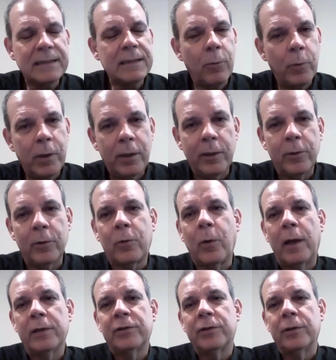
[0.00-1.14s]
that's a really good
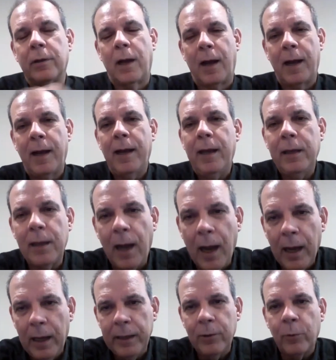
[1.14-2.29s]
question.
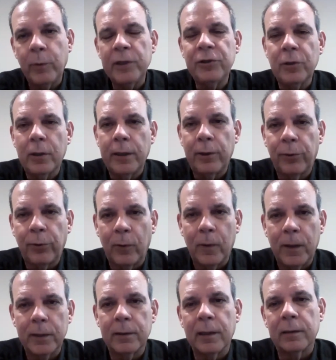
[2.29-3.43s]
I originally
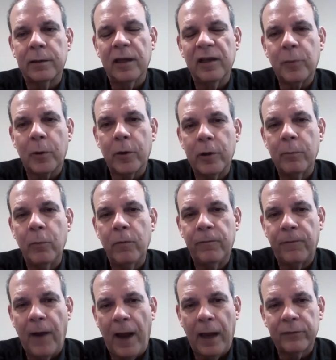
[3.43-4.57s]
thought that things were going to
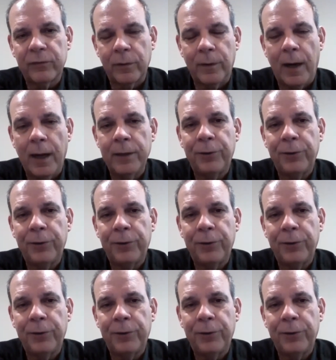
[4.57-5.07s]
move faster.